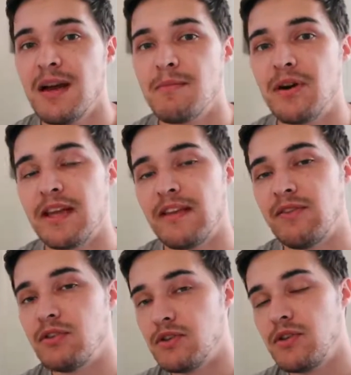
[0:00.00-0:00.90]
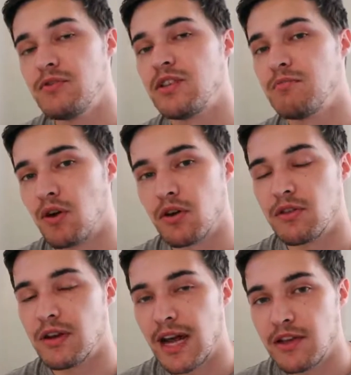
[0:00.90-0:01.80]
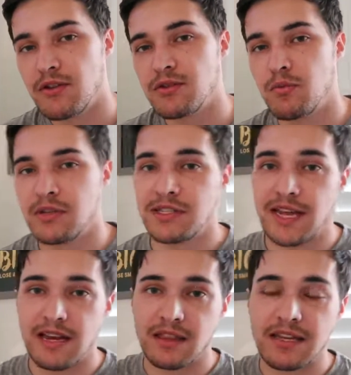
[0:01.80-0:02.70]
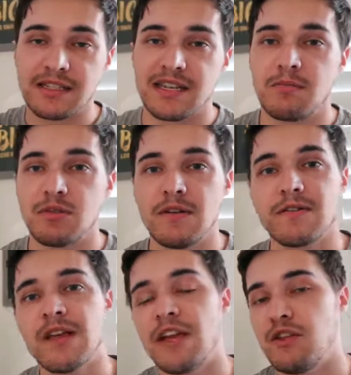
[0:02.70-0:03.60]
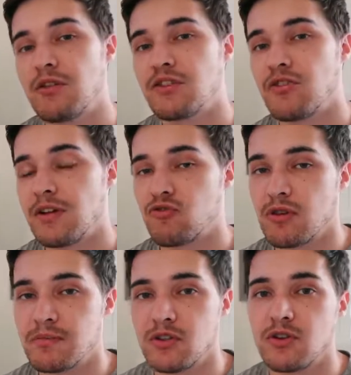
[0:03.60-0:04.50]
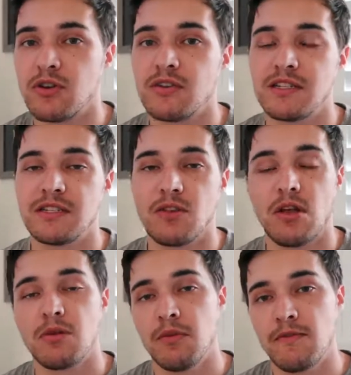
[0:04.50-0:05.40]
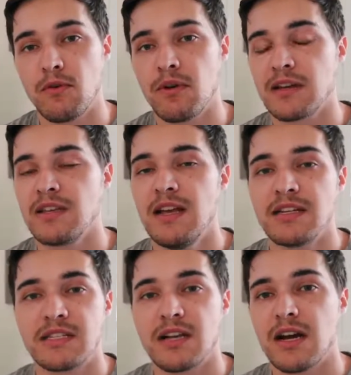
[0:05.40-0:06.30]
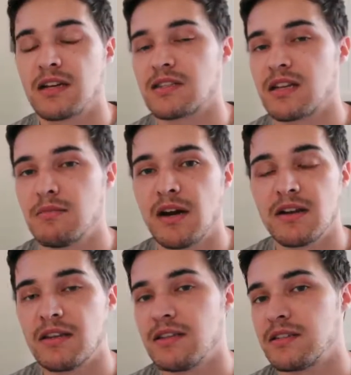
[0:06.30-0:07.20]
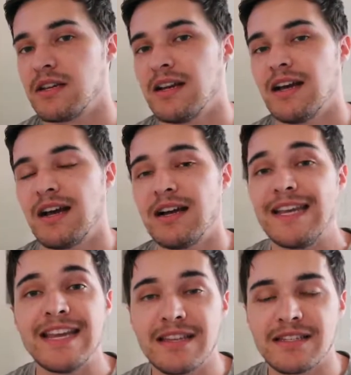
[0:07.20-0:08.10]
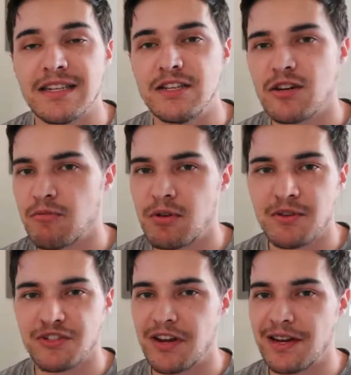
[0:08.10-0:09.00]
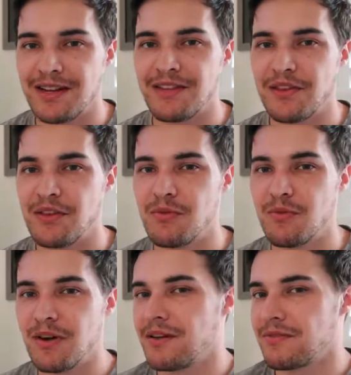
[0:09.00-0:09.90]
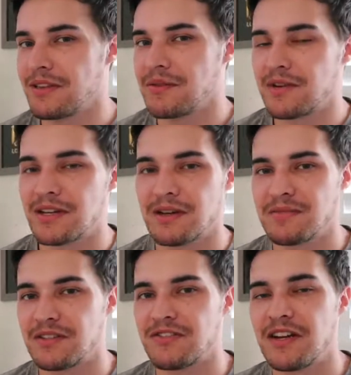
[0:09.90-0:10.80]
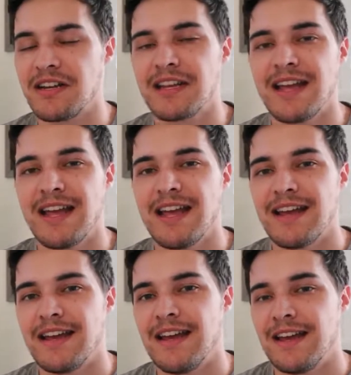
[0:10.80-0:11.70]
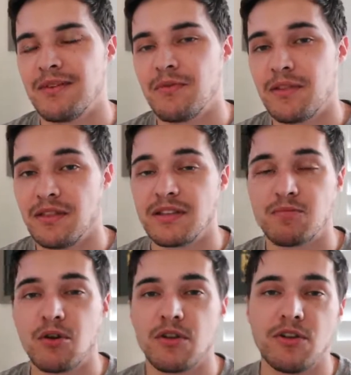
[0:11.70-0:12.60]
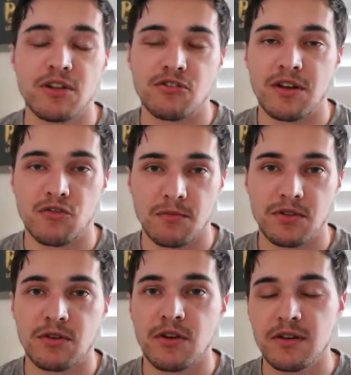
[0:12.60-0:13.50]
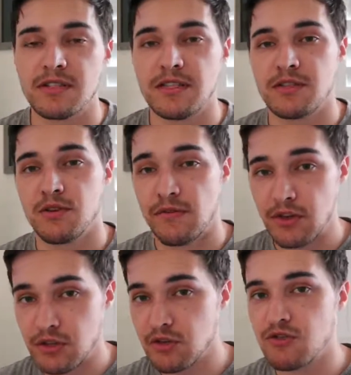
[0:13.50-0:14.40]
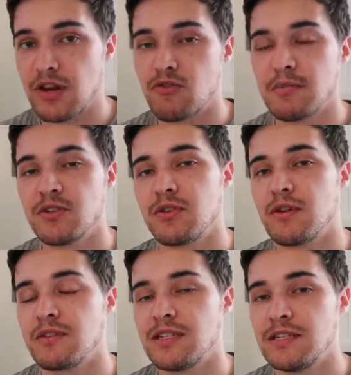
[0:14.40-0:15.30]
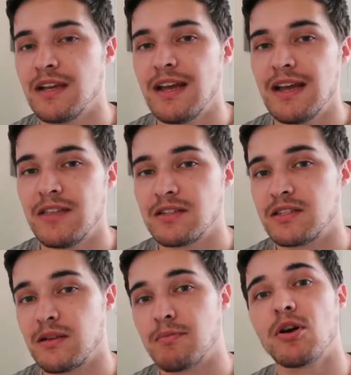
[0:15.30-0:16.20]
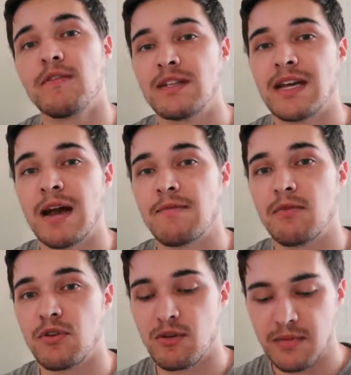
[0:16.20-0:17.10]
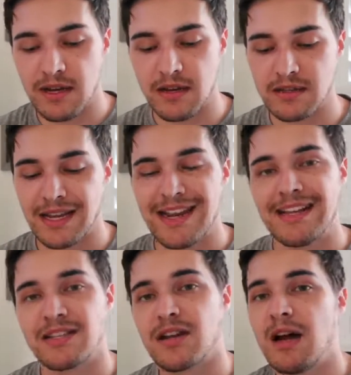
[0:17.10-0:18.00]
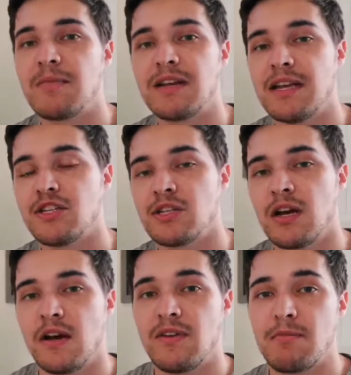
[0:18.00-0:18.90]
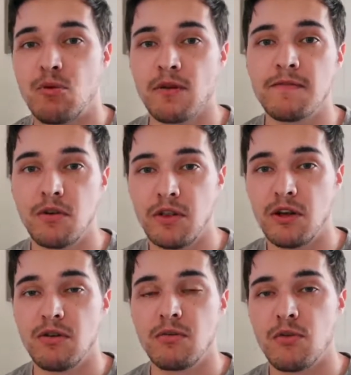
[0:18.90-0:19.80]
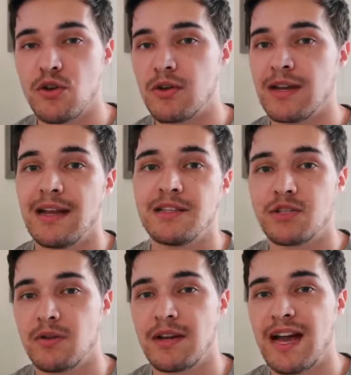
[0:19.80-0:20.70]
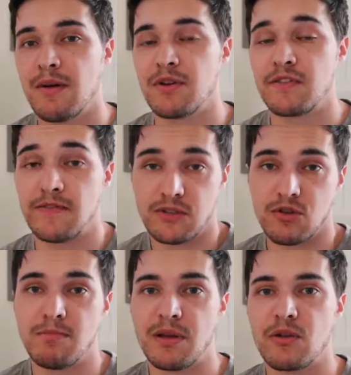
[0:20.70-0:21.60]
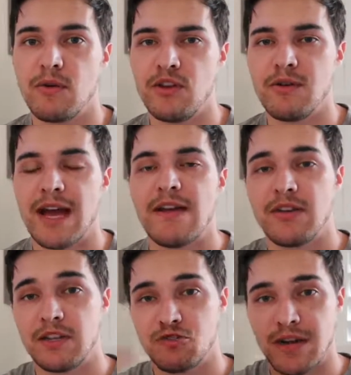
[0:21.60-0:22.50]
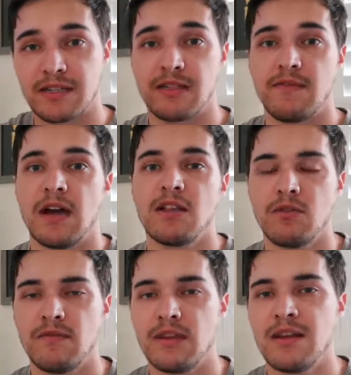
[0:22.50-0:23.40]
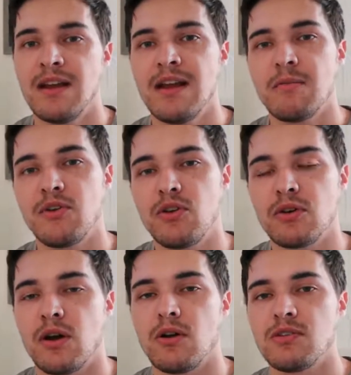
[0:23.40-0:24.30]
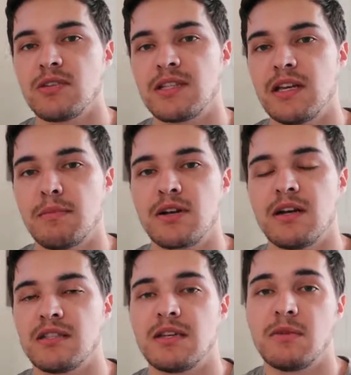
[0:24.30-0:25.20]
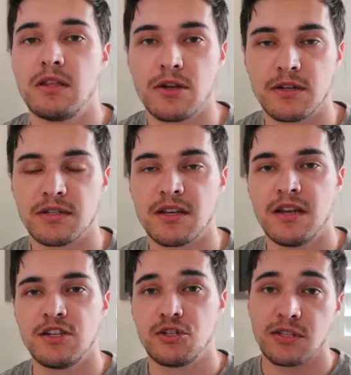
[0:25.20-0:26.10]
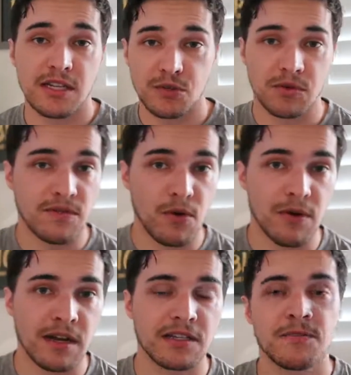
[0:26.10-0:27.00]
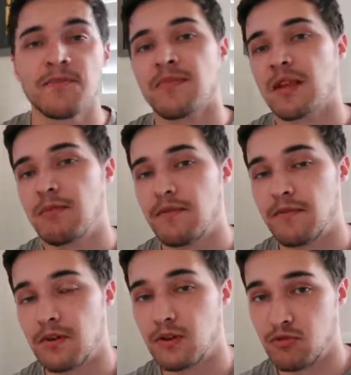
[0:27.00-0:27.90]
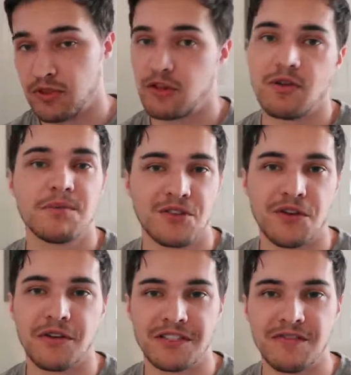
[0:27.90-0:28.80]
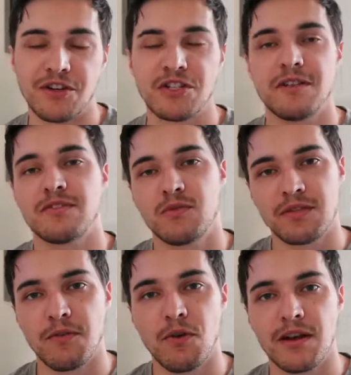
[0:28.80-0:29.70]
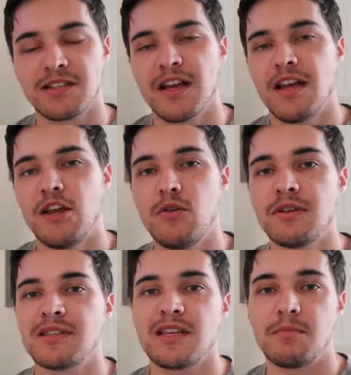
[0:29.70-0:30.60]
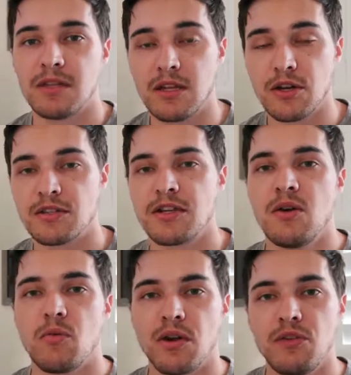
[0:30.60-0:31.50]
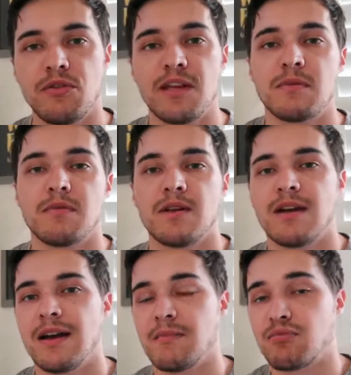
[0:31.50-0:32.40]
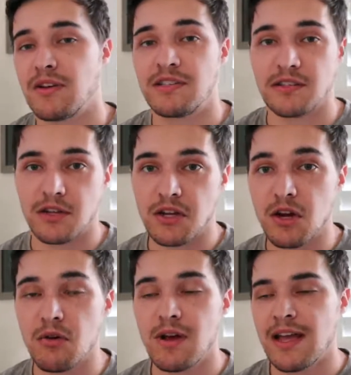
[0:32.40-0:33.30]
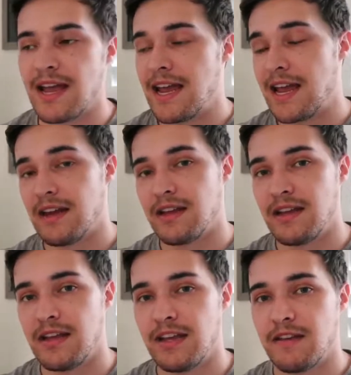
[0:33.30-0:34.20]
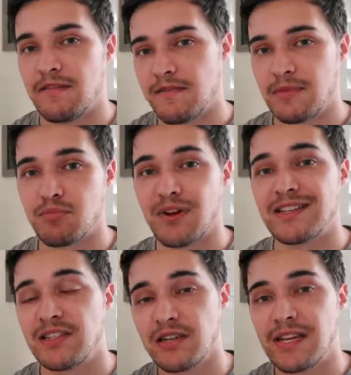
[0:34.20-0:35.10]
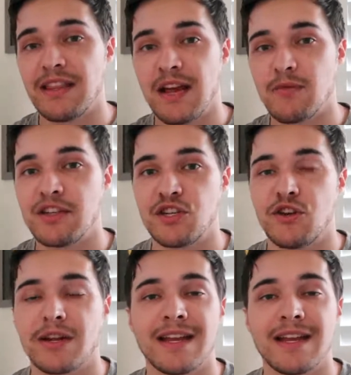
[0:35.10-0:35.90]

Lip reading: But if you do use the broker that I use, once again, link is down below for that. You can trade cryptocurrencies along with Forex, stocks, commodities, indices. You can pretty much trade anything you want really when it comes to trading. And within this broker, you can trade cryptocurrencies. So if you do trade cryptocurrencies, this is the perfect app for you because it's a combination of a portfolio where you can enter in how much physical Bitcoin you have and it tracks the value of it. But you can also set up custom alerts, just like Swiss Forex, but for the cryptocurrency version of Swiss Forex, you can set up alerts where you think price is gonna go, and if price does hit that region, you're gonna